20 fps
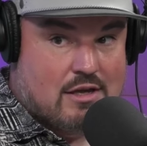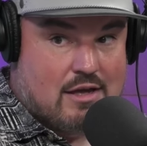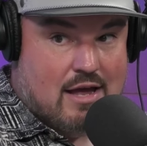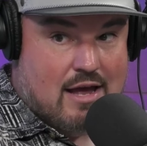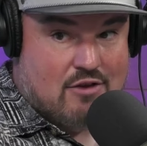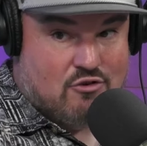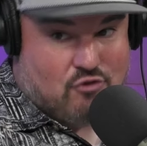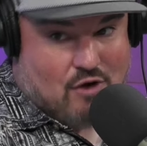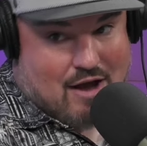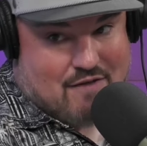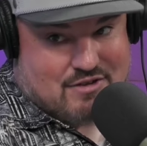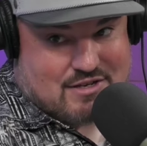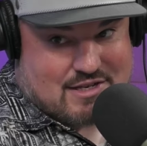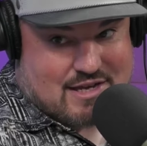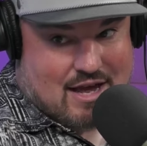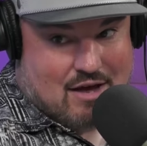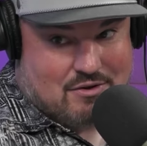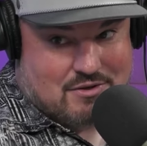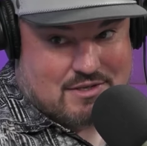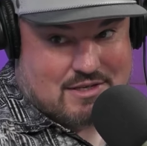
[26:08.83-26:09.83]
and Travis
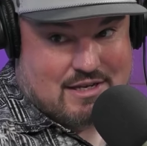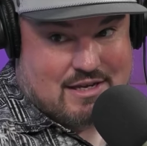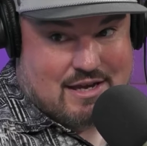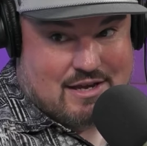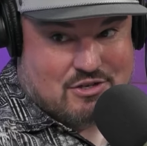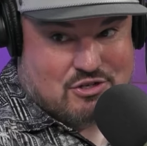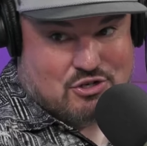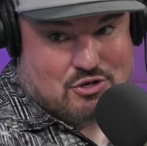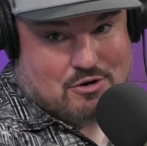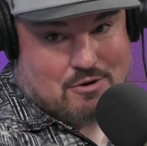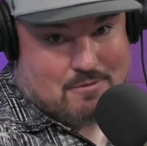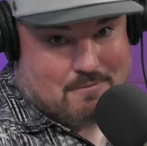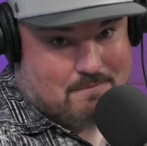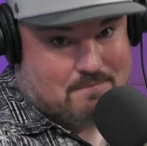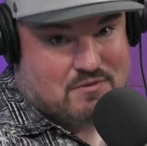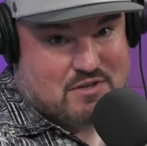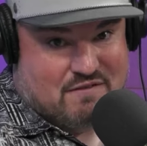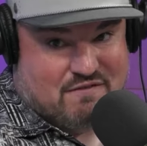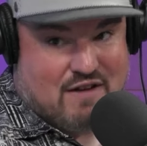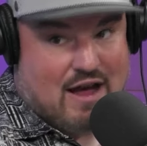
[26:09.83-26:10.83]
Kelce as your
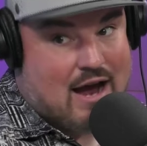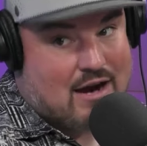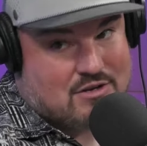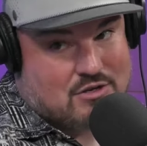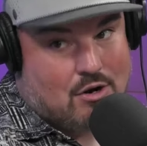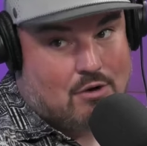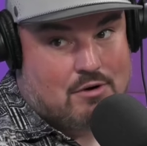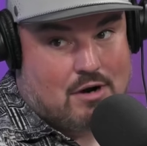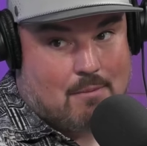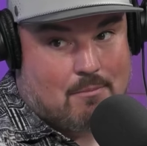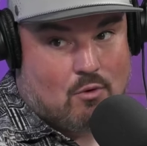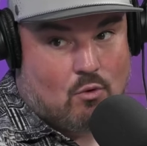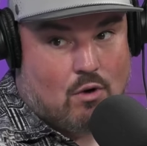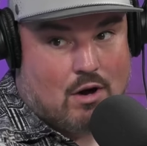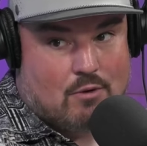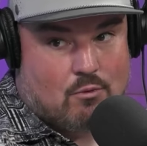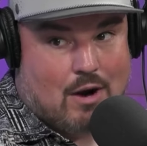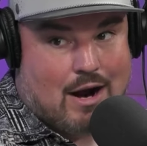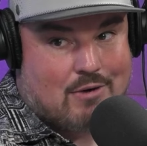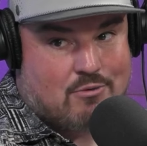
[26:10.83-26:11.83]
de facto number
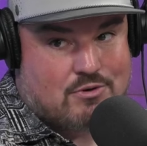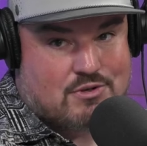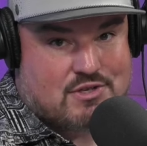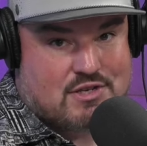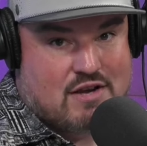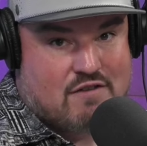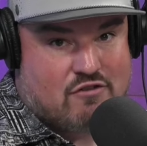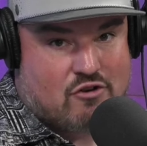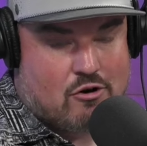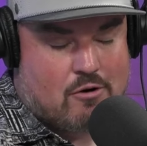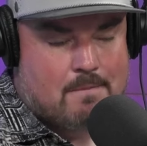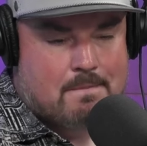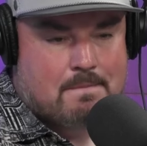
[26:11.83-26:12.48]
one wide receiver.